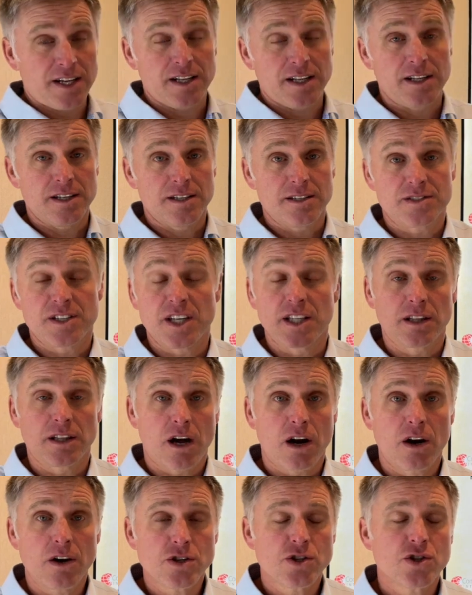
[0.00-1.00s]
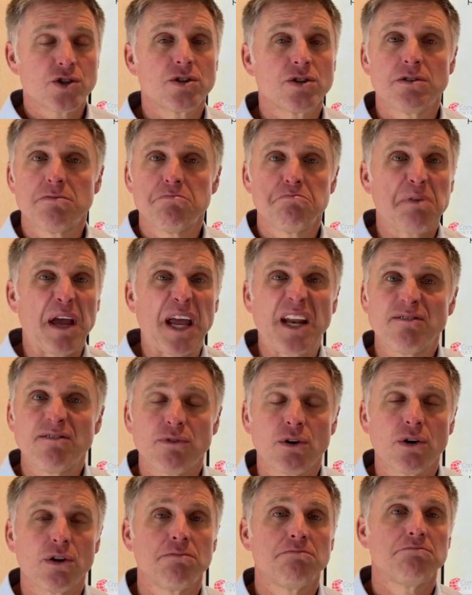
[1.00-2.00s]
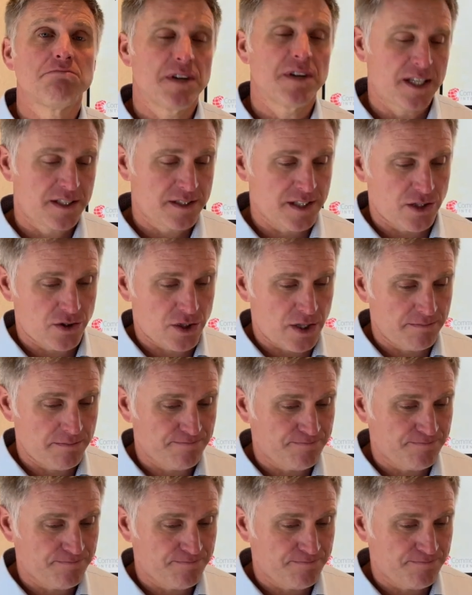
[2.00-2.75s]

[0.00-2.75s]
is enlarged, painful, etc.